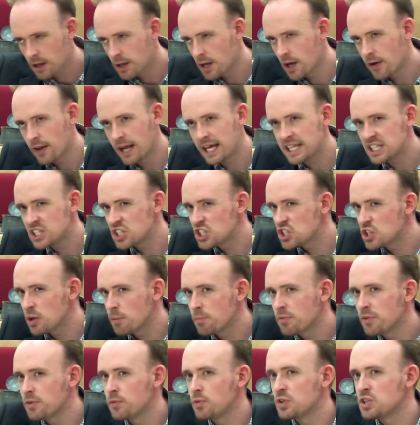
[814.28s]
Now that's
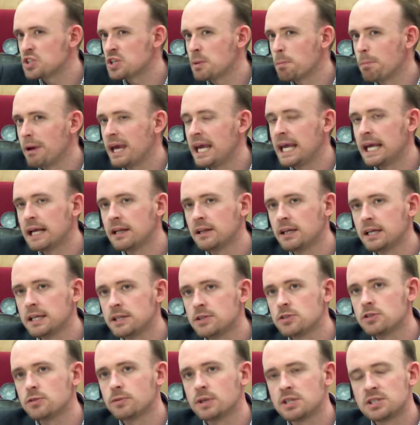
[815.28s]
something that's a bit
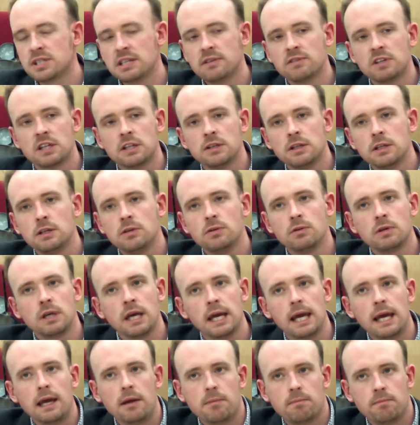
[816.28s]
alien to us even in the
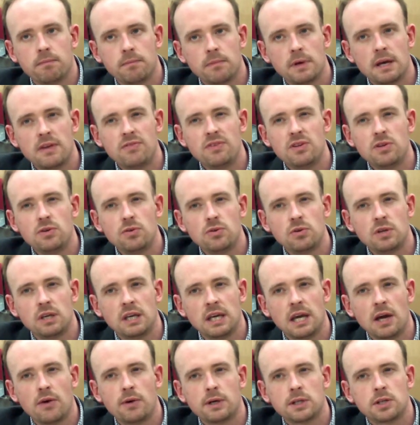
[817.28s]
UK. In the
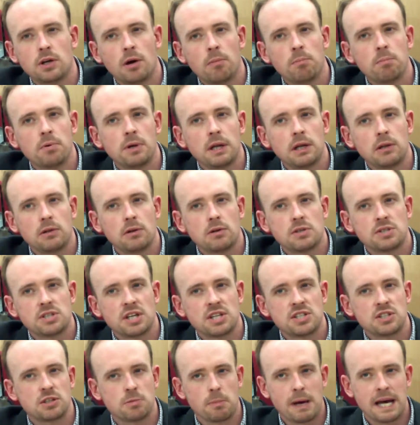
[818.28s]
UK, our company law
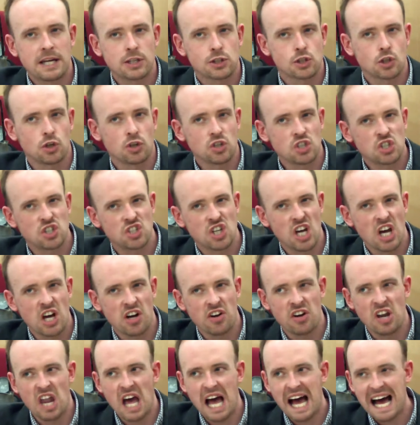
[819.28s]
system has got
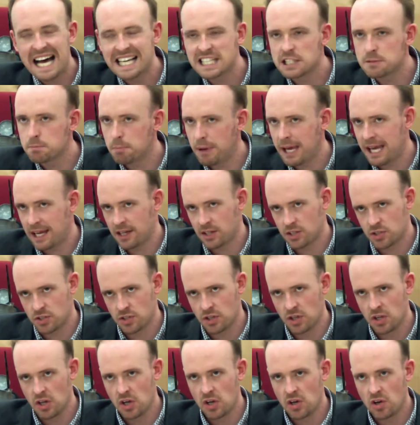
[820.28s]
certain
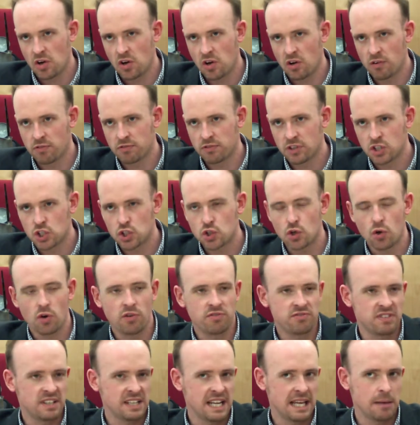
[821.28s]
aspects of
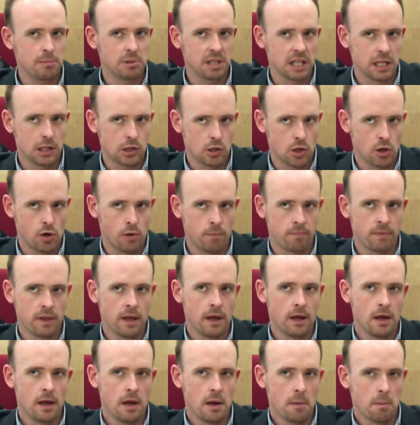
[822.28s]
soft enabling law,
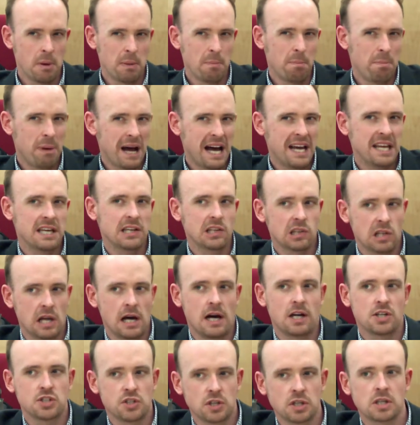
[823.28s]
but by and
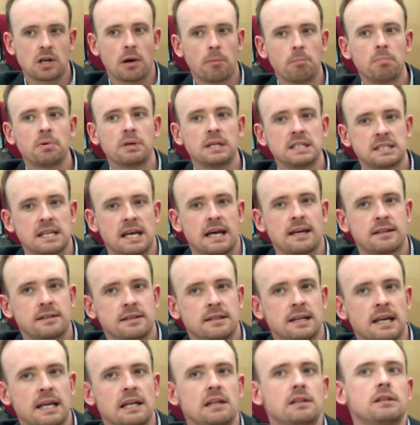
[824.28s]
large, the Companies
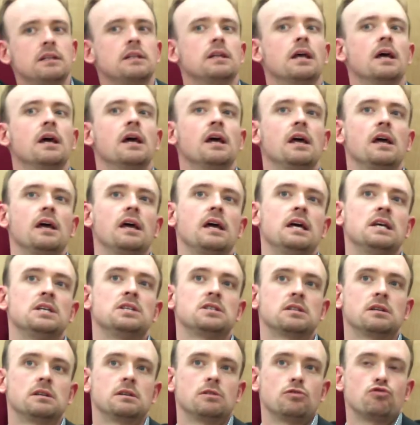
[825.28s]
Act in England
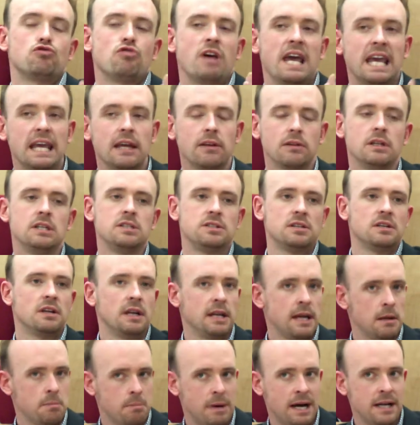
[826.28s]
is
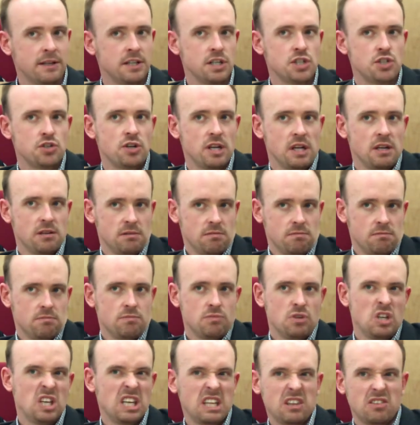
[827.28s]
regulatory and mandatory.
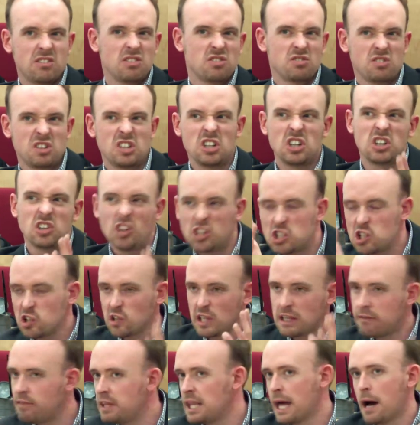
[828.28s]
It
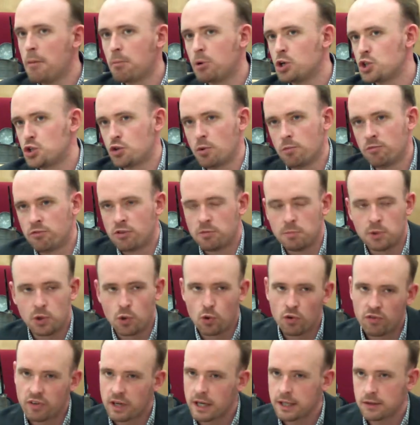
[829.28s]
doesn't leave you that much room for
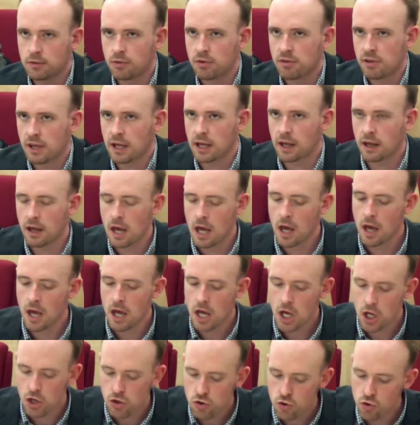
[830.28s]
manoeuvre, I don't think.
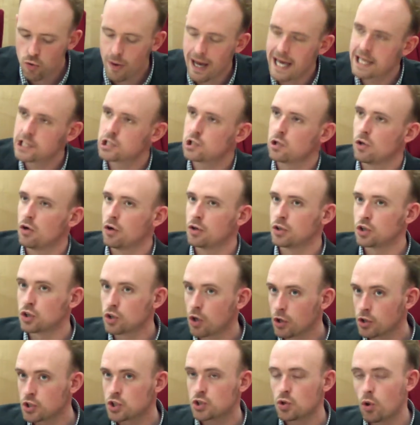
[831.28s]
US law
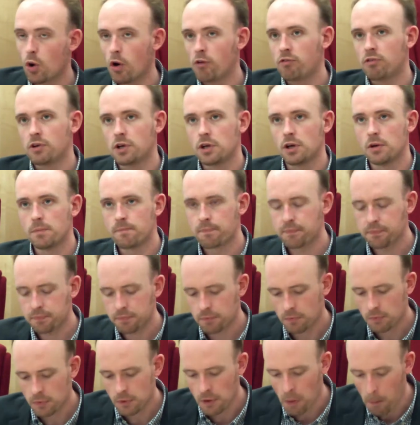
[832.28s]
does offer you
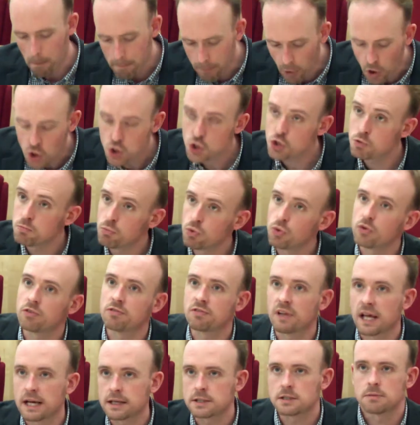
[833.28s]
much more
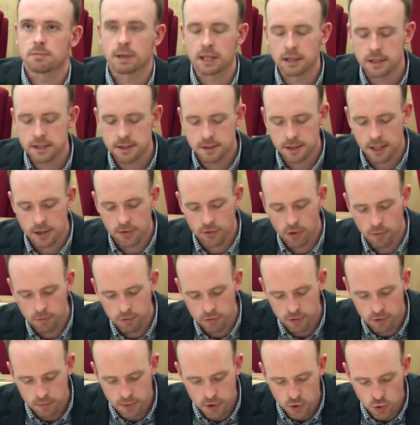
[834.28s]
flexibility and
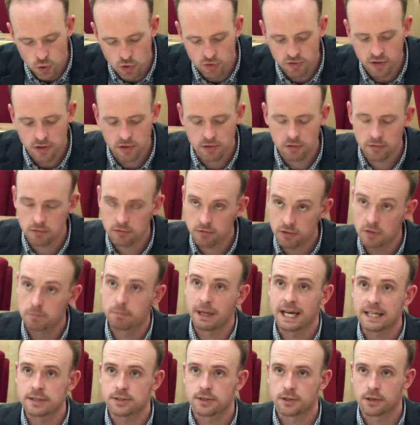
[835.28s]
room for manoeuvre, for
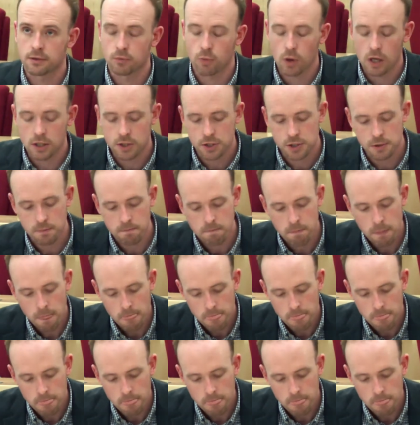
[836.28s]
better or worse.